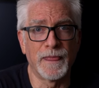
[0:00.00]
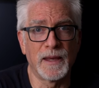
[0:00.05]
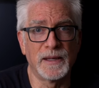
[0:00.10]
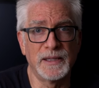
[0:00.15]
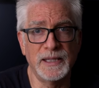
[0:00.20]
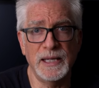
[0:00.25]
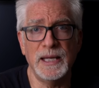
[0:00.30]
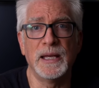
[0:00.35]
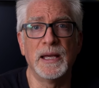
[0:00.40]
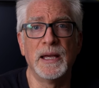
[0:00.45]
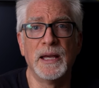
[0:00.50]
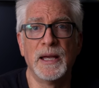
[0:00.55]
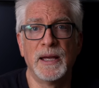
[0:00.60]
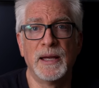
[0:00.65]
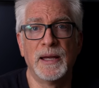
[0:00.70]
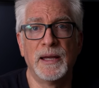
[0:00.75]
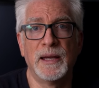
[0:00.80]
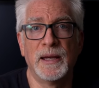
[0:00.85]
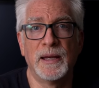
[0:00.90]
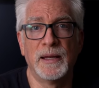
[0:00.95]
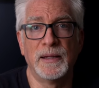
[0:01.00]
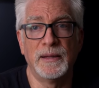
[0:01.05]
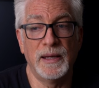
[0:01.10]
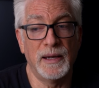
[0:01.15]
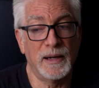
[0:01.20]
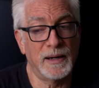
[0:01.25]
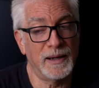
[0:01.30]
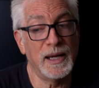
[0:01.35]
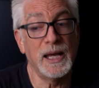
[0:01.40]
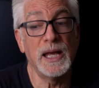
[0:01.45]
C,
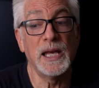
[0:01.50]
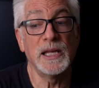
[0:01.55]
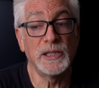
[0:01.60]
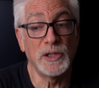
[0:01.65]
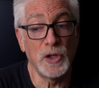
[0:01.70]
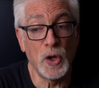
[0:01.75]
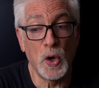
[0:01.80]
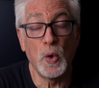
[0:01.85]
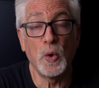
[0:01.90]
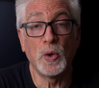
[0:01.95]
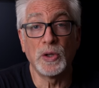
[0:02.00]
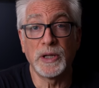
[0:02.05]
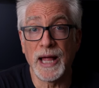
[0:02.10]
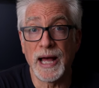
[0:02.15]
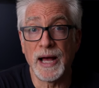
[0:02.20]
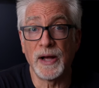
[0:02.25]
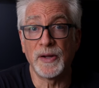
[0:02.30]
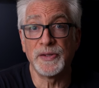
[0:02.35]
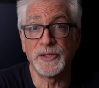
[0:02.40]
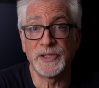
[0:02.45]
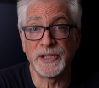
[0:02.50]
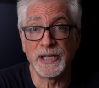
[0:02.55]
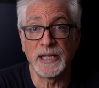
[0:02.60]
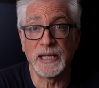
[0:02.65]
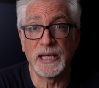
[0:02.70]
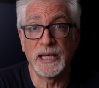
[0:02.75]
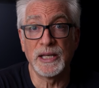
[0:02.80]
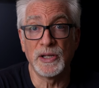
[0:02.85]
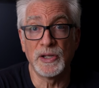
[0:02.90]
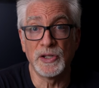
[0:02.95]
there is no cloud
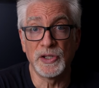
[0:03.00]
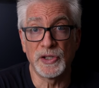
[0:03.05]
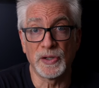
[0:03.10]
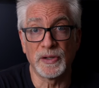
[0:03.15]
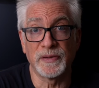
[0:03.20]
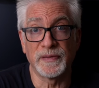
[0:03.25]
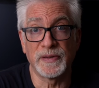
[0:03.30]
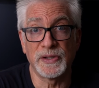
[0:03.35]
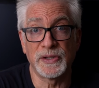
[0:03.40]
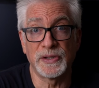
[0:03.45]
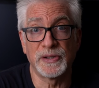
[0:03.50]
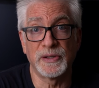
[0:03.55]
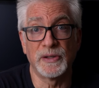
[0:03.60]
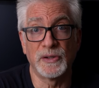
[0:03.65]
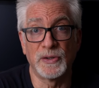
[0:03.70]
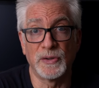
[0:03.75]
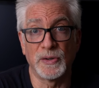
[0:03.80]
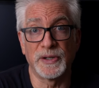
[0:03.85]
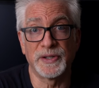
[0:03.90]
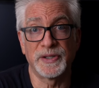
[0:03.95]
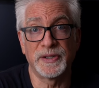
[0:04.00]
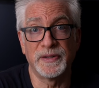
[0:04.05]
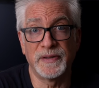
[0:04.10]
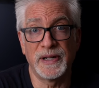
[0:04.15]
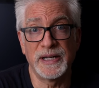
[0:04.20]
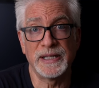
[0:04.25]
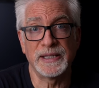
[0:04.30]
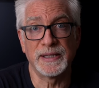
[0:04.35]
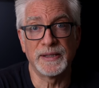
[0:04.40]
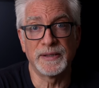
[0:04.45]
syncing service across
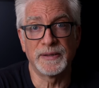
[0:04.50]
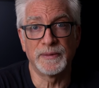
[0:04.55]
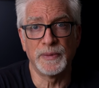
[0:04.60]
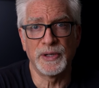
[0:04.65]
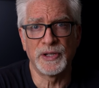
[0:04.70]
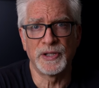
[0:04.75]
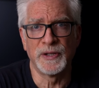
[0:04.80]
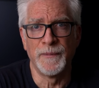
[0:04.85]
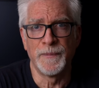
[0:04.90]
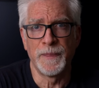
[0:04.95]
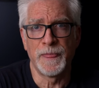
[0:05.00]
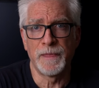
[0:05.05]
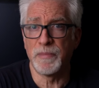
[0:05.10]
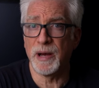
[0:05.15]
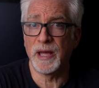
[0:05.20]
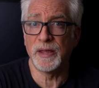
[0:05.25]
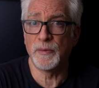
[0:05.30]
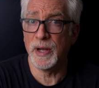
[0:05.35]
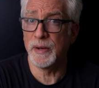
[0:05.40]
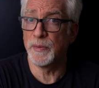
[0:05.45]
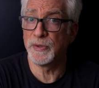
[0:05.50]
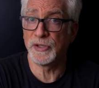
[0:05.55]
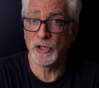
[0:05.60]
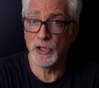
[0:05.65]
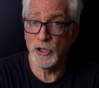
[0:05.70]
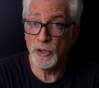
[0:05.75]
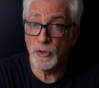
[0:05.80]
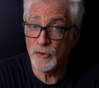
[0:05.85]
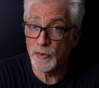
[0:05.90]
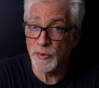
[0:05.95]
devices, which, by the way, was a
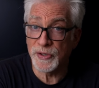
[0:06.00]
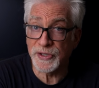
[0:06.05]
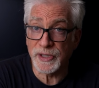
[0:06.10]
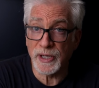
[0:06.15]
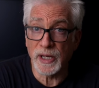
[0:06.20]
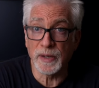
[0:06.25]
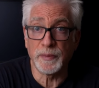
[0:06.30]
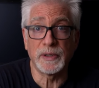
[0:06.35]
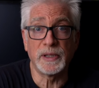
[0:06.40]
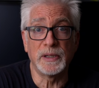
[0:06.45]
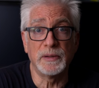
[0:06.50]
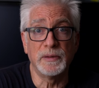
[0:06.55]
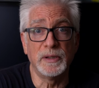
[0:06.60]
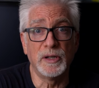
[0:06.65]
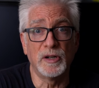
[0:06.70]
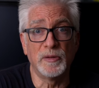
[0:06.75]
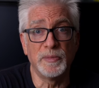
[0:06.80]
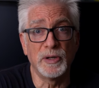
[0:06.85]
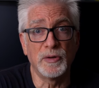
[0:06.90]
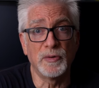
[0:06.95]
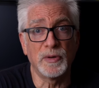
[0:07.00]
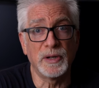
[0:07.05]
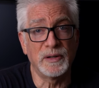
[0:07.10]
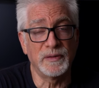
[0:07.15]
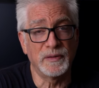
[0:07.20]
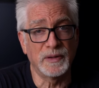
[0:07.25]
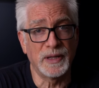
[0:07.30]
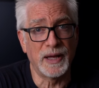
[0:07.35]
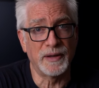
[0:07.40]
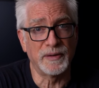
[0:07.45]
huge reason I went to Adobe
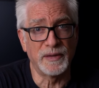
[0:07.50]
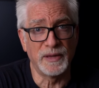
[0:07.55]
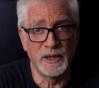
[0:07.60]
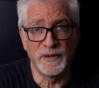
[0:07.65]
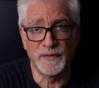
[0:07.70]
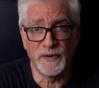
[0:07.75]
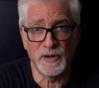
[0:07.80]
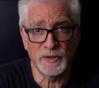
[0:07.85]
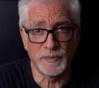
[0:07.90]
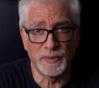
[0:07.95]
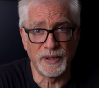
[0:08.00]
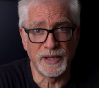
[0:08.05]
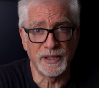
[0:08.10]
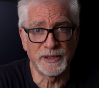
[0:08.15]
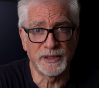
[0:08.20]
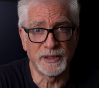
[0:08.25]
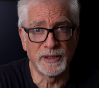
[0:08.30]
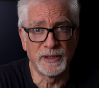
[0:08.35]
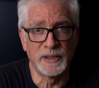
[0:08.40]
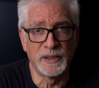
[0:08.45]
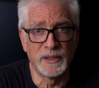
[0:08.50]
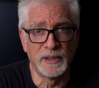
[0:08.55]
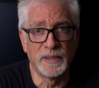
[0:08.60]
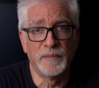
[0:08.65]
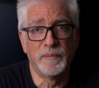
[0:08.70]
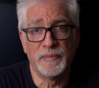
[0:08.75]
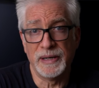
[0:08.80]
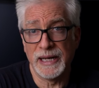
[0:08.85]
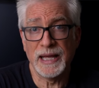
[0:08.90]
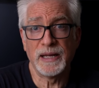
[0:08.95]
Creative Cloud in the first place.
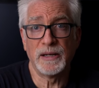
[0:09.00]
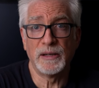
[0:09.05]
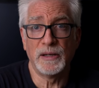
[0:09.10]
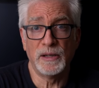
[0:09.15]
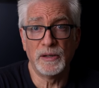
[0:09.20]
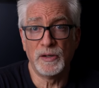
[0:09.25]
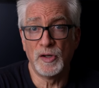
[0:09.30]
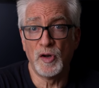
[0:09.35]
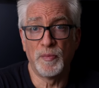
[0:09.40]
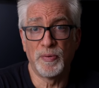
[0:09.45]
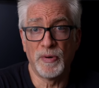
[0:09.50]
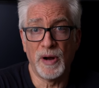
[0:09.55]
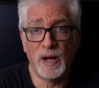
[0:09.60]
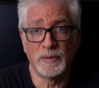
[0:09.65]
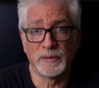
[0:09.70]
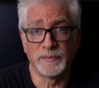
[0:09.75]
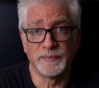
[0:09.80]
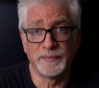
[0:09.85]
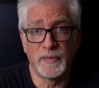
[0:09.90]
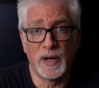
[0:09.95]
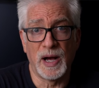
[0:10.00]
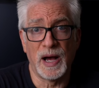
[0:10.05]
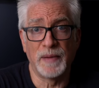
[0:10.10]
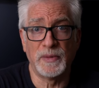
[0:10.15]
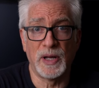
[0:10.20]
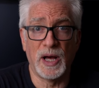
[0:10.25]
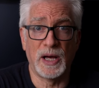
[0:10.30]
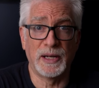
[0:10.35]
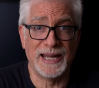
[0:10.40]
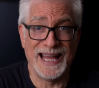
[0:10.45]
But again, no problem. I'm
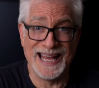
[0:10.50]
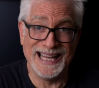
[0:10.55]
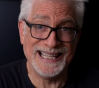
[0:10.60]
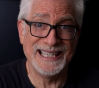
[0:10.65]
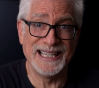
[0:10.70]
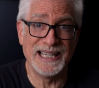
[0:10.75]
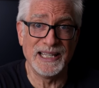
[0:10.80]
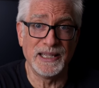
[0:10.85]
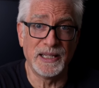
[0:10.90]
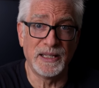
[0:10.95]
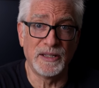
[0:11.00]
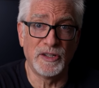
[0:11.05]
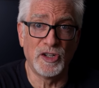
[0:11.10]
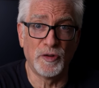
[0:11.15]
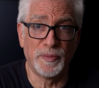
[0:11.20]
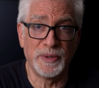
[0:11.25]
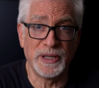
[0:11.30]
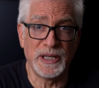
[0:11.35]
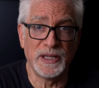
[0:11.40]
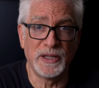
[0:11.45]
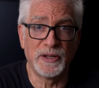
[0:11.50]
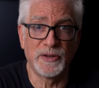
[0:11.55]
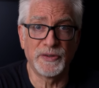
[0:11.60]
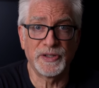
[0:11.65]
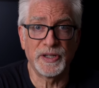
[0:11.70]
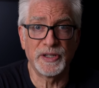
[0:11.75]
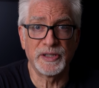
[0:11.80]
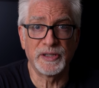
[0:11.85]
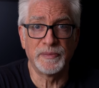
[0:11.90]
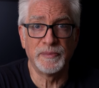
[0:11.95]
not exiting the Adobe
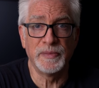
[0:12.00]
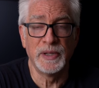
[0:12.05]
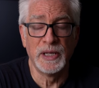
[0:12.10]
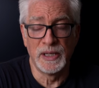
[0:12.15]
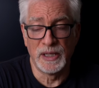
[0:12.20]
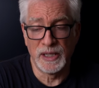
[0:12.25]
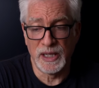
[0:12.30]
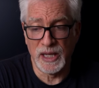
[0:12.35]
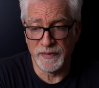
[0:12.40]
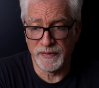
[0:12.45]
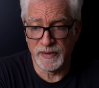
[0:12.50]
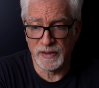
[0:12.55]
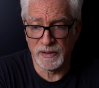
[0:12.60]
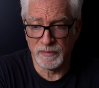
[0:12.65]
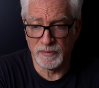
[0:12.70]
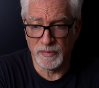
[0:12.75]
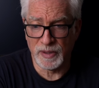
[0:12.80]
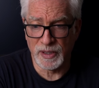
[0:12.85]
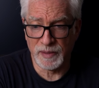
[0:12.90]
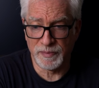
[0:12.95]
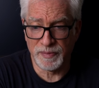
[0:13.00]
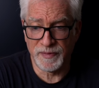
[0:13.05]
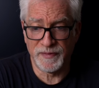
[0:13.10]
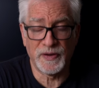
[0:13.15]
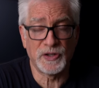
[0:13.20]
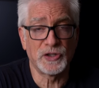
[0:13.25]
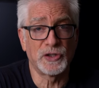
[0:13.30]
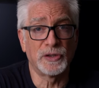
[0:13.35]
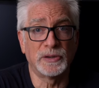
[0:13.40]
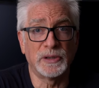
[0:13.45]
ecosystem. Given my
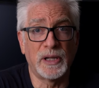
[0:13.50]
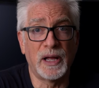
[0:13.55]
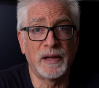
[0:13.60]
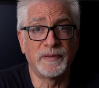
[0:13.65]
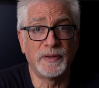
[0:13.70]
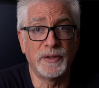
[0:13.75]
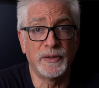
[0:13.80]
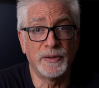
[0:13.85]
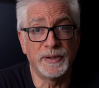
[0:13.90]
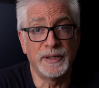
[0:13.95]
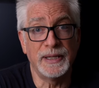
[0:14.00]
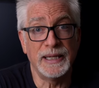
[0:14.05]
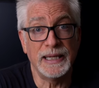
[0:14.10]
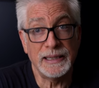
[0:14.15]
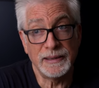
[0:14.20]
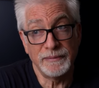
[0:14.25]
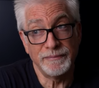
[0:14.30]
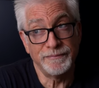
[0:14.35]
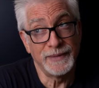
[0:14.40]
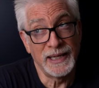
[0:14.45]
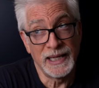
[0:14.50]
professional livelihood, it